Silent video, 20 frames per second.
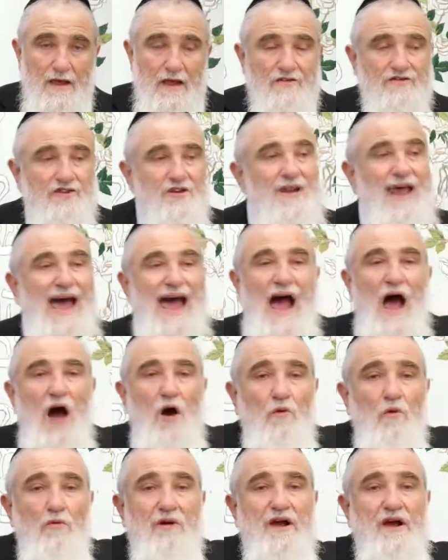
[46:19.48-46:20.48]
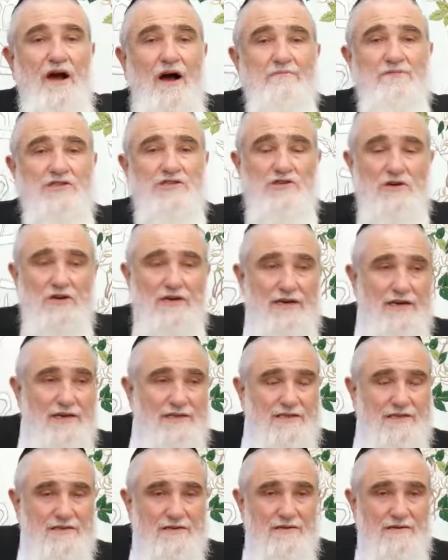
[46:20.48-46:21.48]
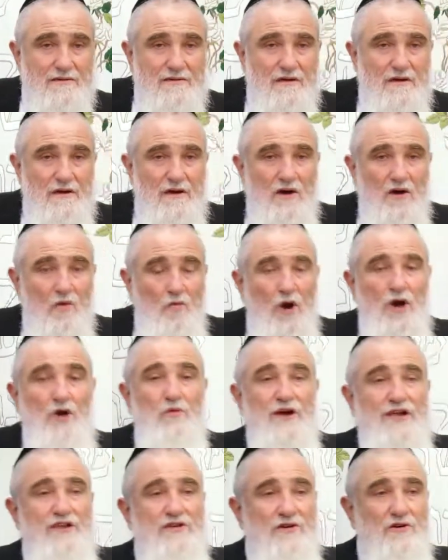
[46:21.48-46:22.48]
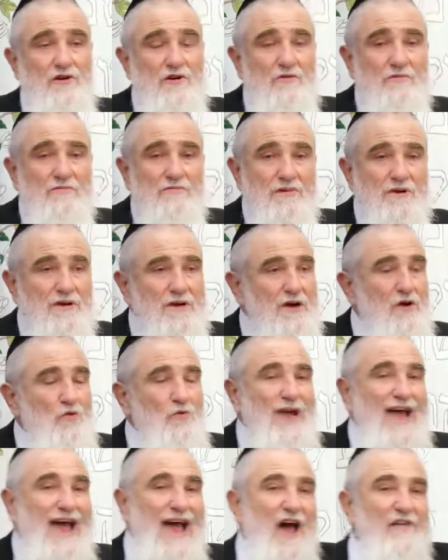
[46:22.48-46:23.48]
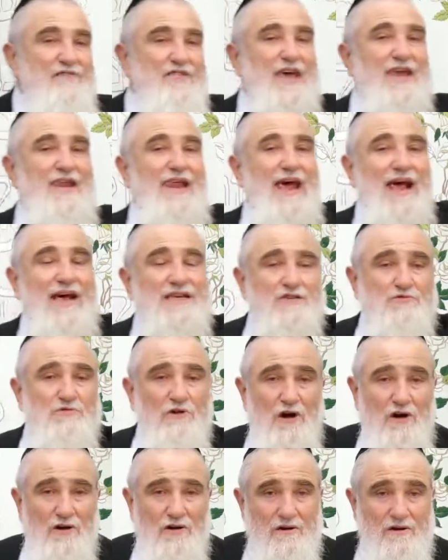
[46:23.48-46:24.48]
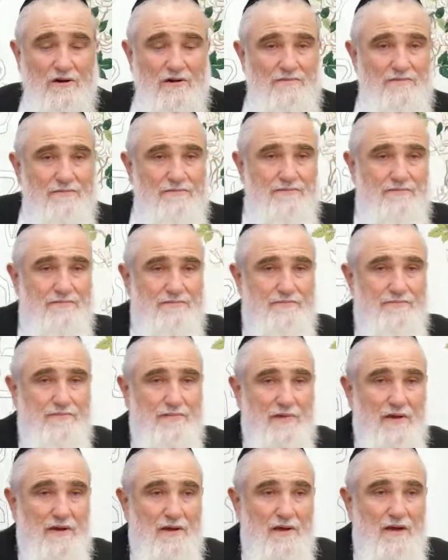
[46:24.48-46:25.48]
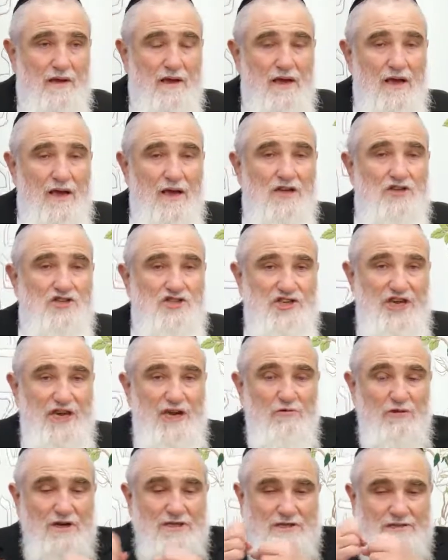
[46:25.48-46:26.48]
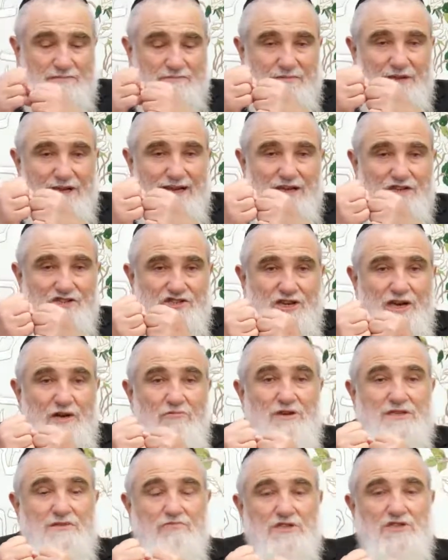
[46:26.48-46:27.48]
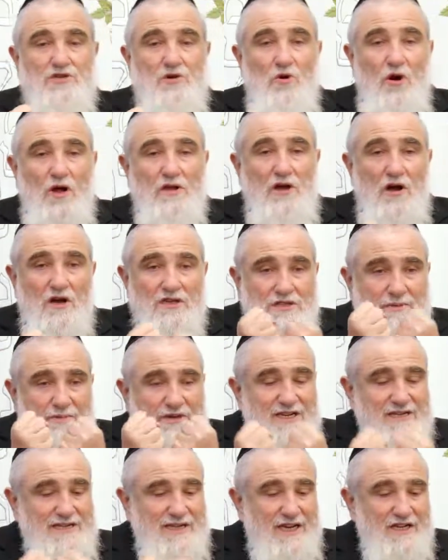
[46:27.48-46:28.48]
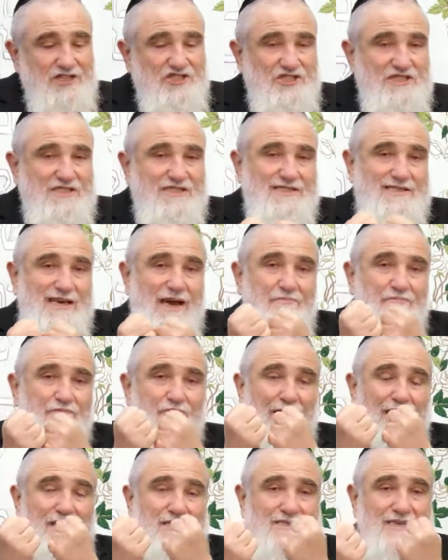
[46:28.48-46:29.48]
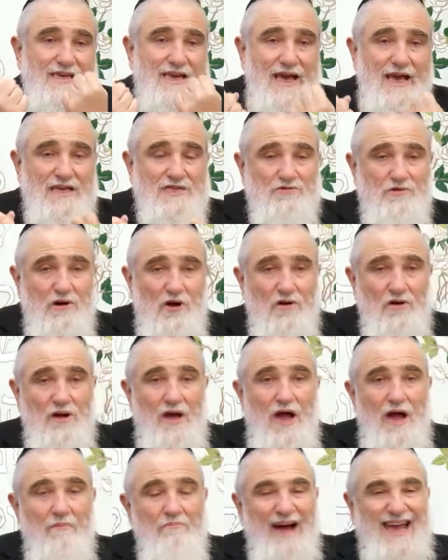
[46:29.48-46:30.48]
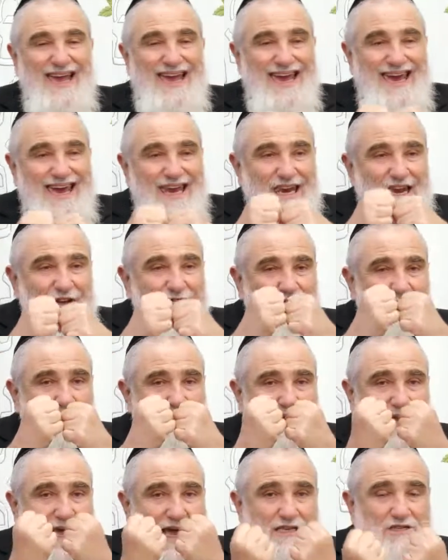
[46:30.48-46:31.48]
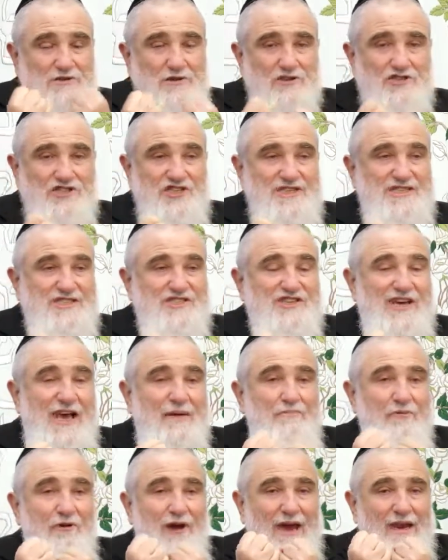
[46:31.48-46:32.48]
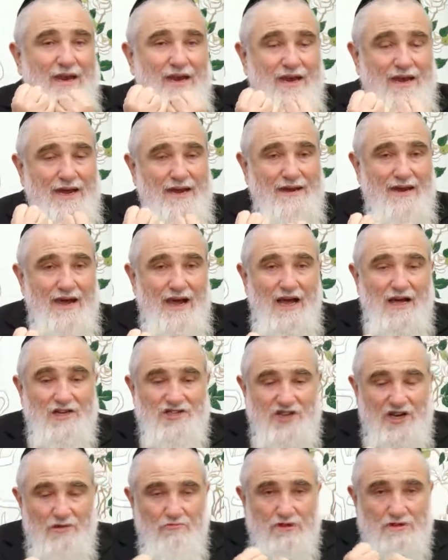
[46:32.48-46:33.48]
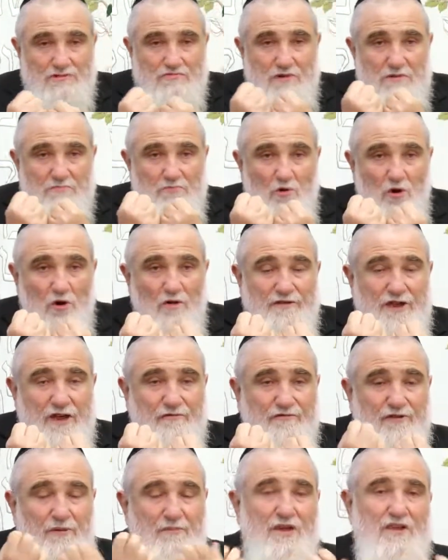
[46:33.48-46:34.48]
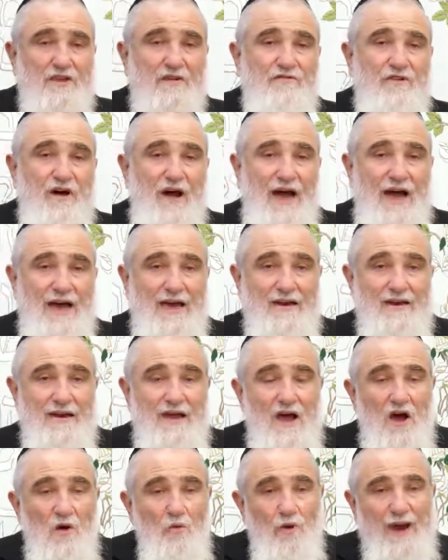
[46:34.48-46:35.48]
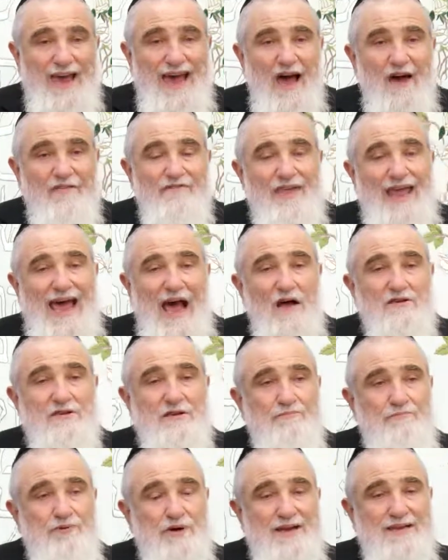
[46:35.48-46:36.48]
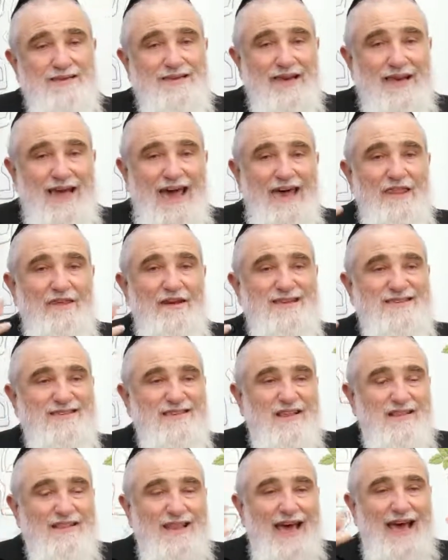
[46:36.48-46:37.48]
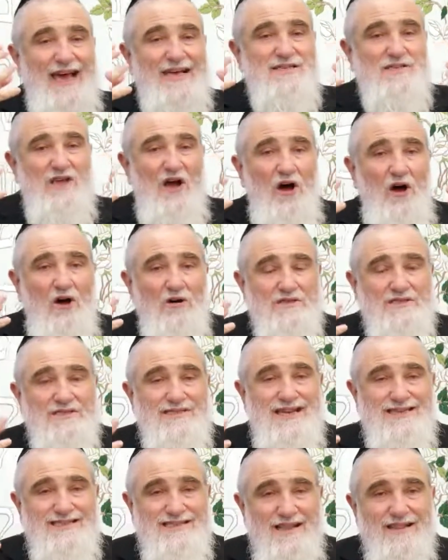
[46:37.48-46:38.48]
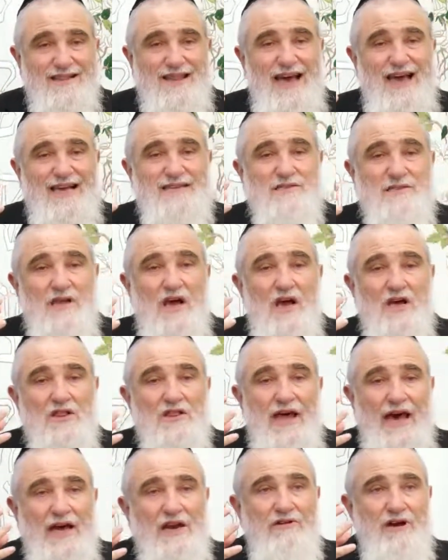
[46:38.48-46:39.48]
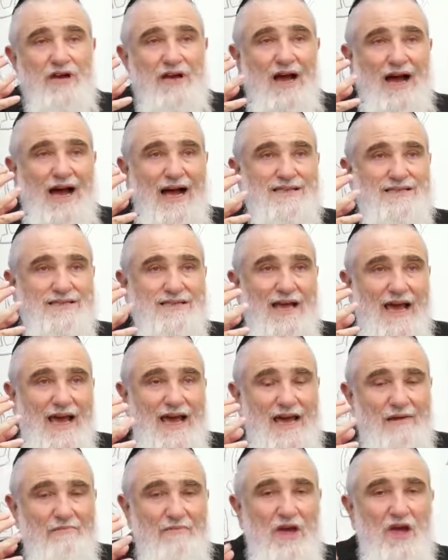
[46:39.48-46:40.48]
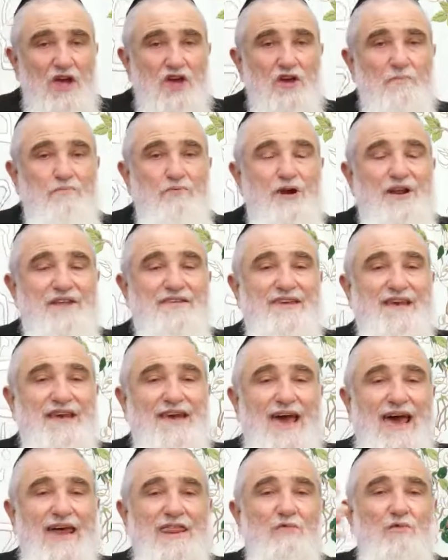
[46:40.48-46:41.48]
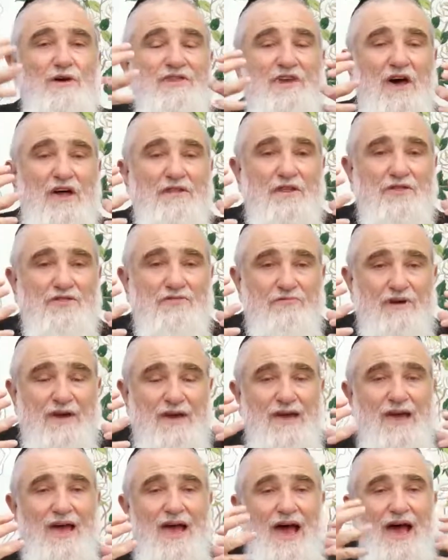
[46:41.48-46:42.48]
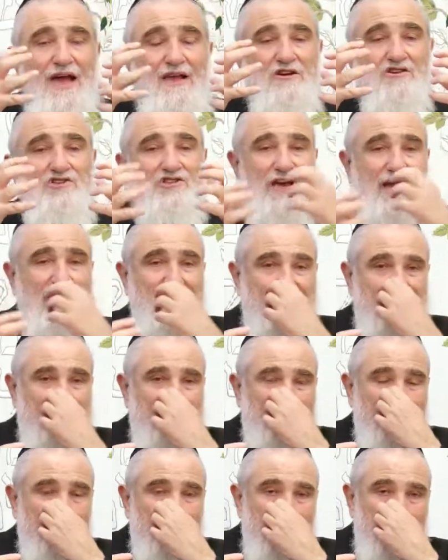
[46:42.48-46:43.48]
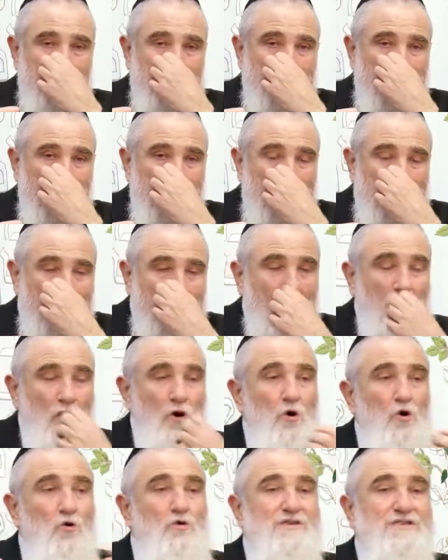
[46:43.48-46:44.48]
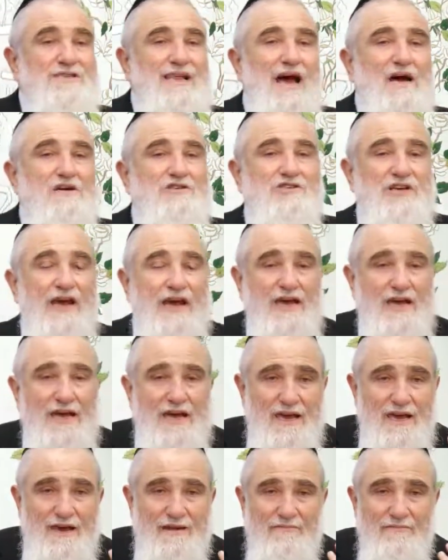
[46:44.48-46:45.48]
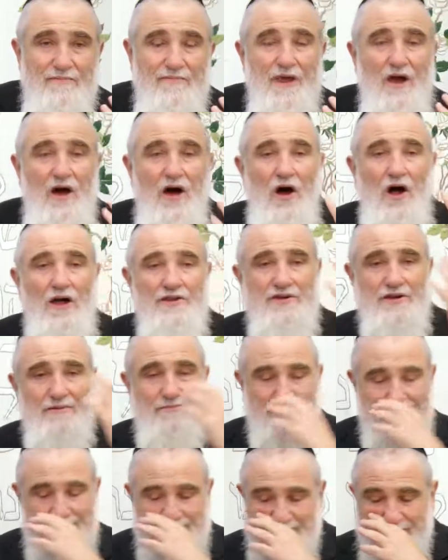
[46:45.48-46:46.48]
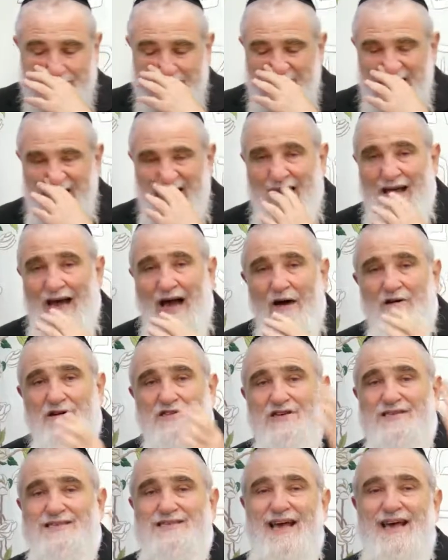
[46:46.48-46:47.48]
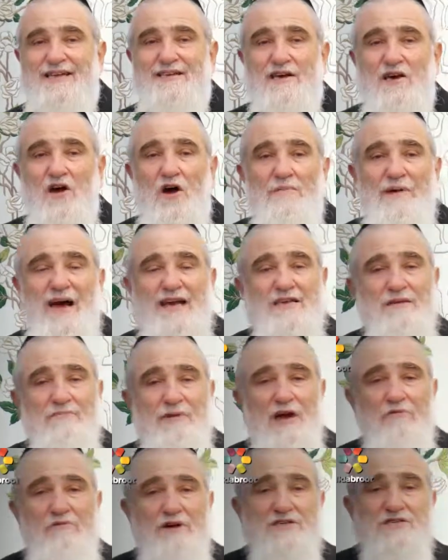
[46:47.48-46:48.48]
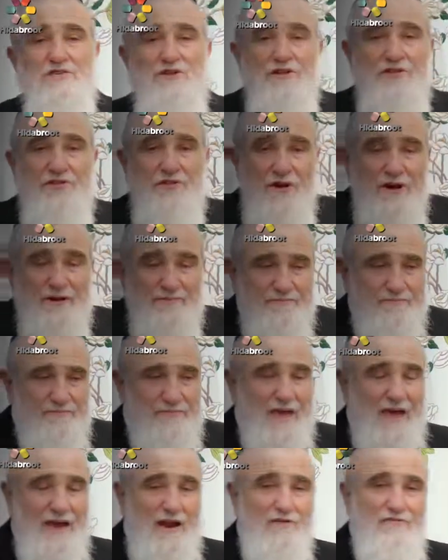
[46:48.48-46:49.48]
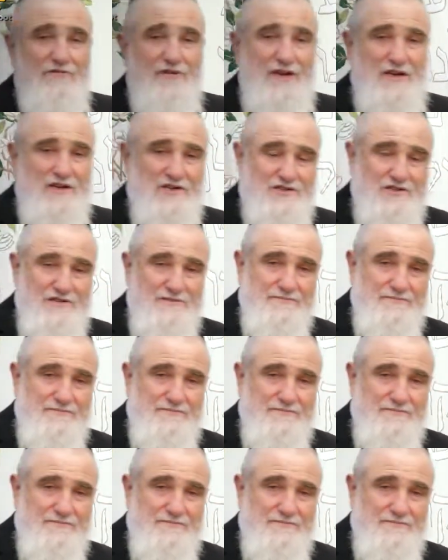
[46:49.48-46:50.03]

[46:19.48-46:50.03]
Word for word: So now, when it comes Sukkos, what do we do? We have the Esrog. She was, she was what's called Kotzabinatiyah. She separates the Esrog. By eating from the Esrog, she separated it. She was removed it from the divine. We have now to put it together. It's the last os. It's the last letter in God's name. You put it together with the other three and you shake it. Who is now shaking it? Adam. I would just like to go back to my original thought and I'll finish.